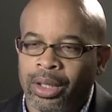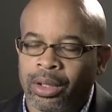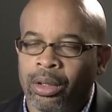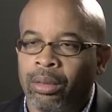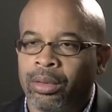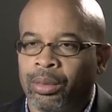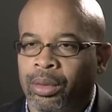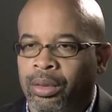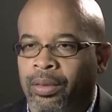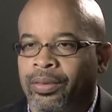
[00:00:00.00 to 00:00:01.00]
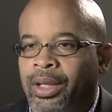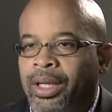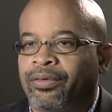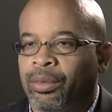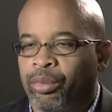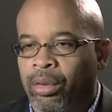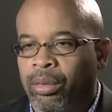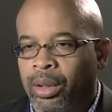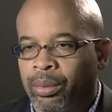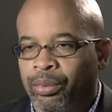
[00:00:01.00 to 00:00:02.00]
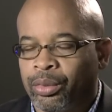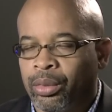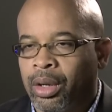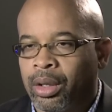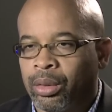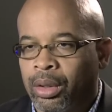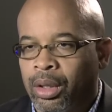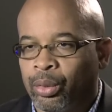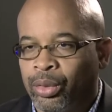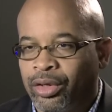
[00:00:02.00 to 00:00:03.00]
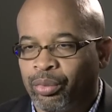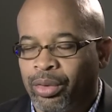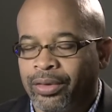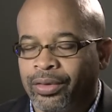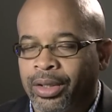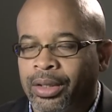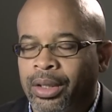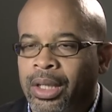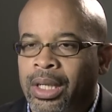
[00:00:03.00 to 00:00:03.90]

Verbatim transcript: and the goal of the, of the legacy program through our, our, REACH project